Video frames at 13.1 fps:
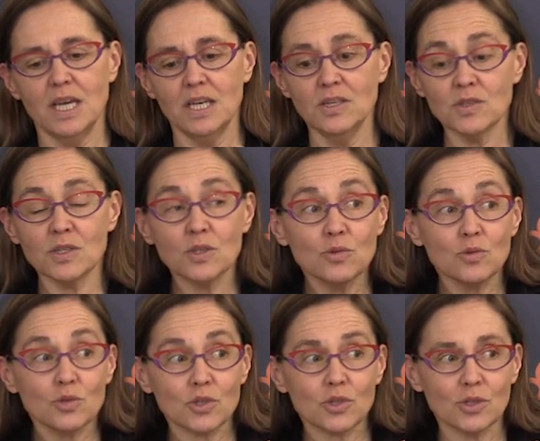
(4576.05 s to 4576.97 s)

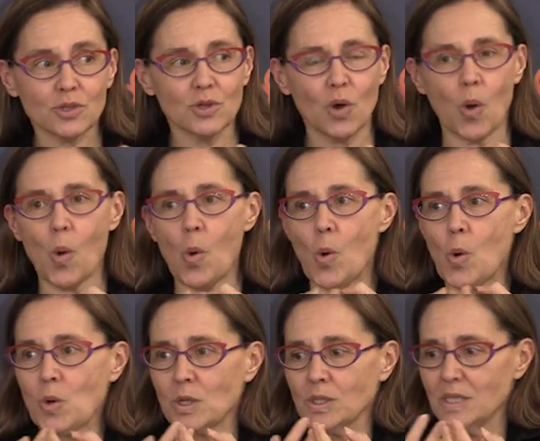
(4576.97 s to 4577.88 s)
institution
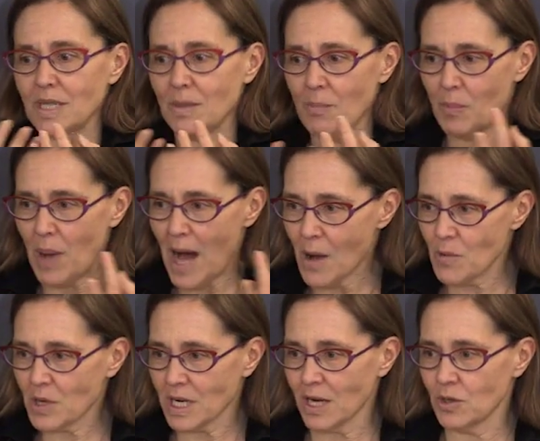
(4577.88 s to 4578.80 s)
or the
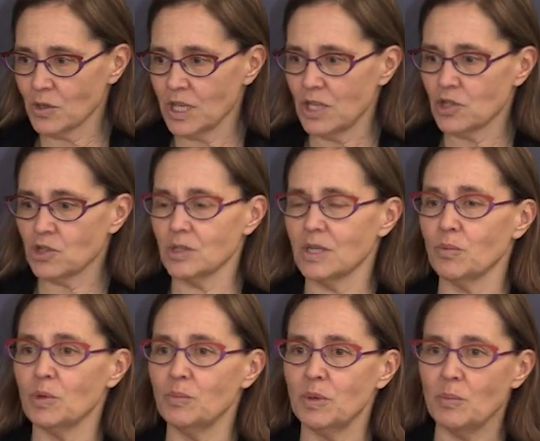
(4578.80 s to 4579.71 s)
power allocation
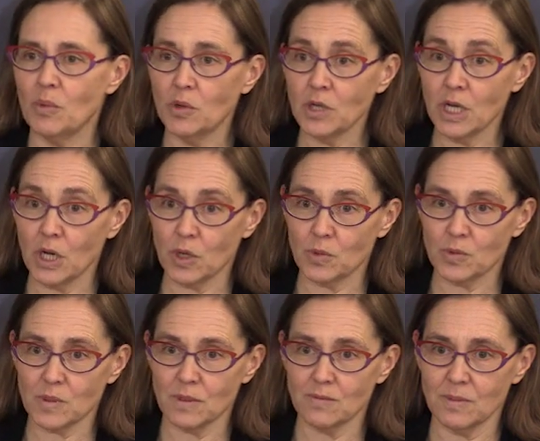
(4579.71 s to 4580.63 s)
that will be more
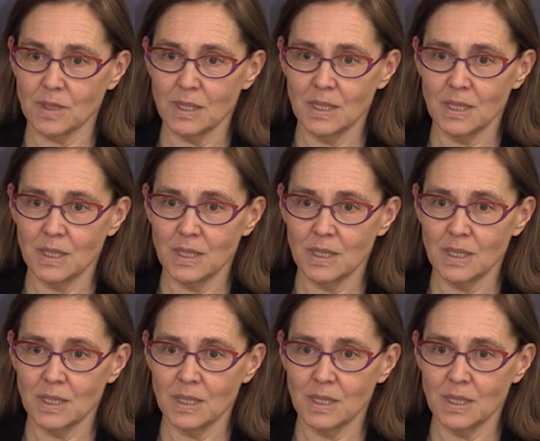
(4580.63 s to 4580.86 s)
inclusive,